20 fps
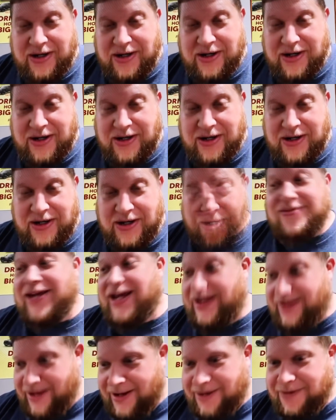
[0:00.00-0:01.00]
And I was
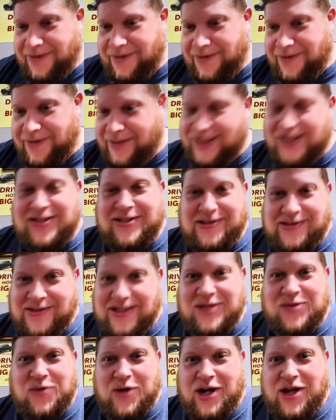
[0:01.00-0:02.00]
like, yep, that's,
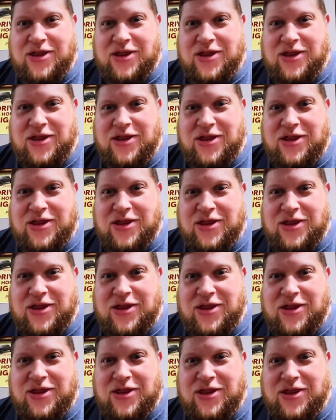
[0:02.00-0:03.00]
that's what I thought.
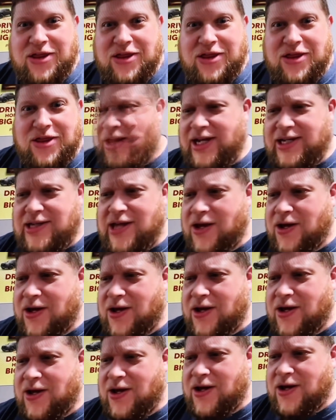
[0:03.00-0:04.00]
And I said, what are they telling you?